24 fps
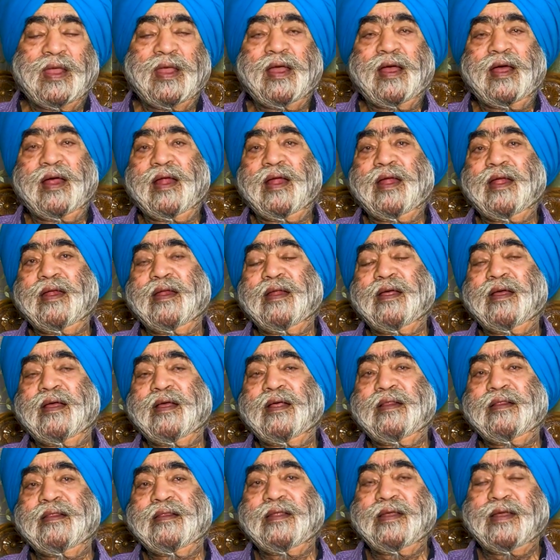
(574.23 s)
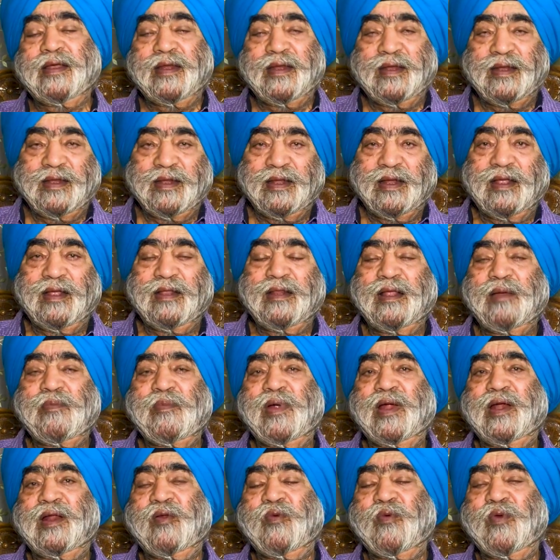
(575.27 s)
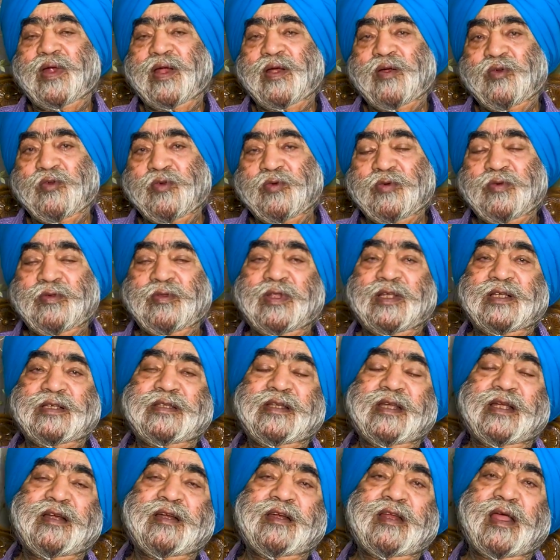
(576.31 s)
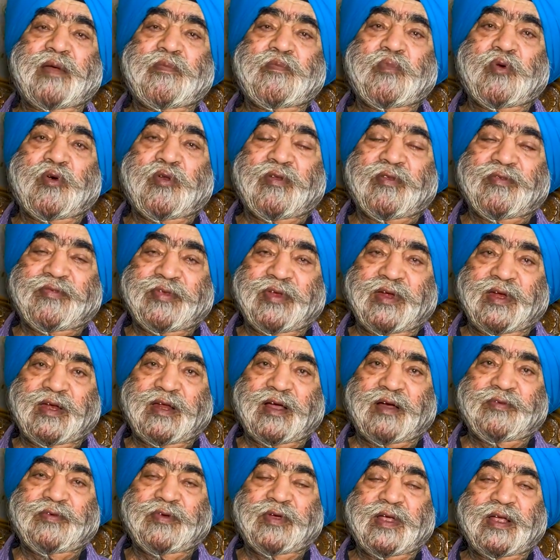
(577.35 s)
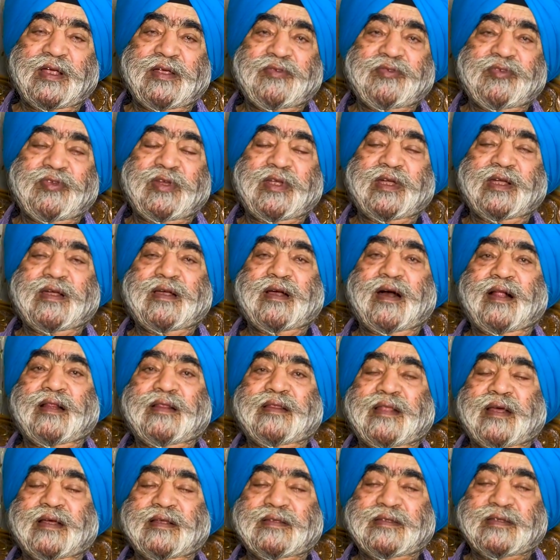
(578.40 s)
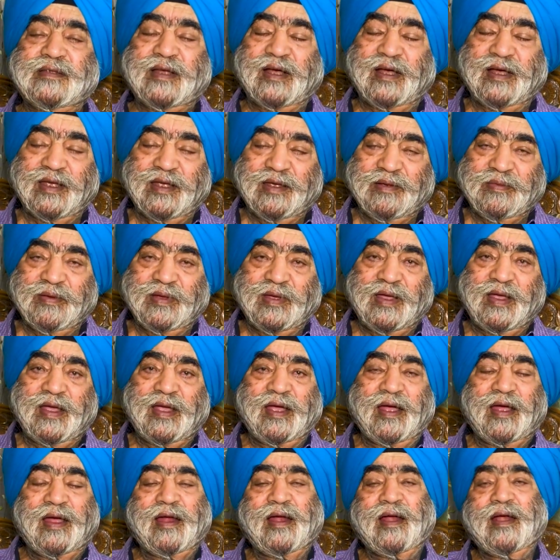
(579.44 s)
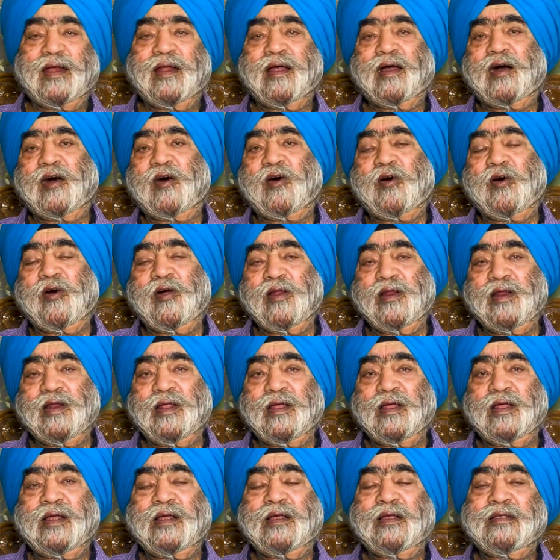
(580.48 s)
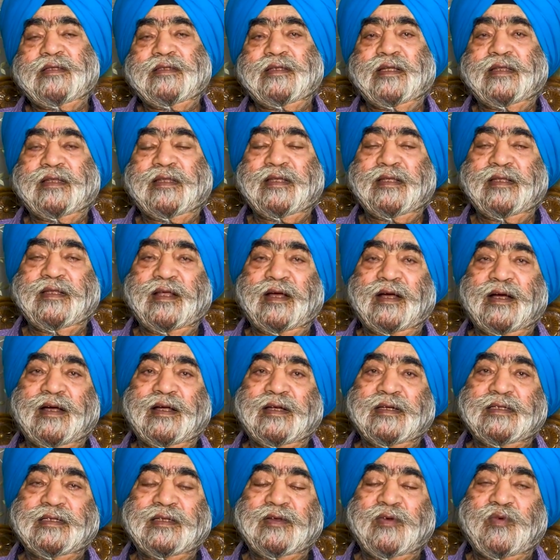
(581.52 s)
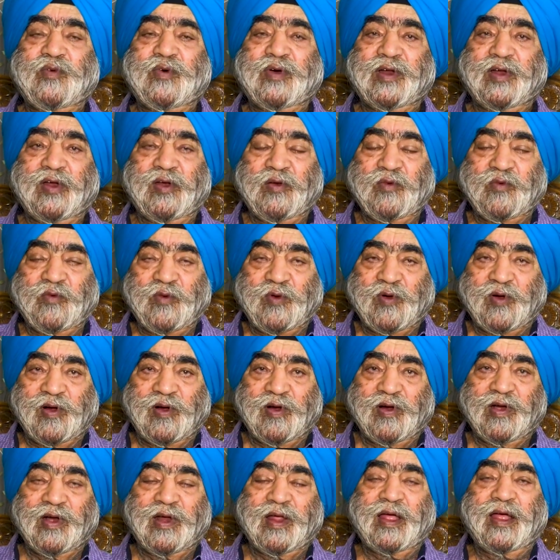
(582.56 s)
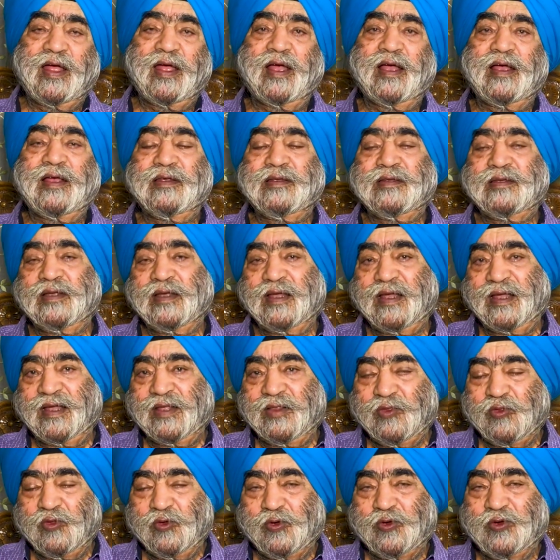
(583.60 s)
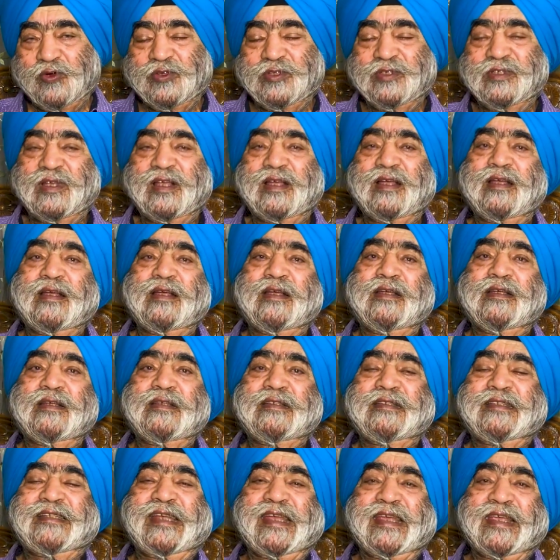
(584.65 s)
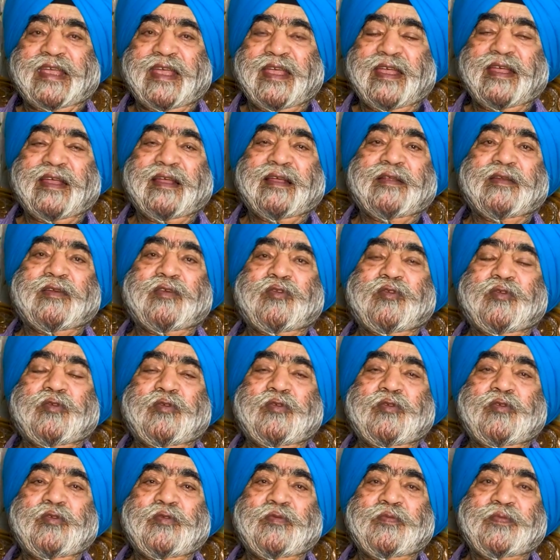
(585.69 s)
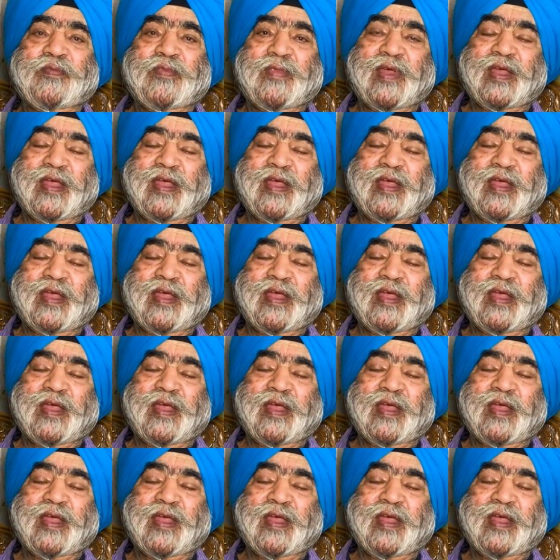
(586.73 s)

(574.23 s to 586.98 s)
And then the matter went to the Sikh temporal seat of Sri Akal Takht Sahib, and all Jathedars were involved as those seeking to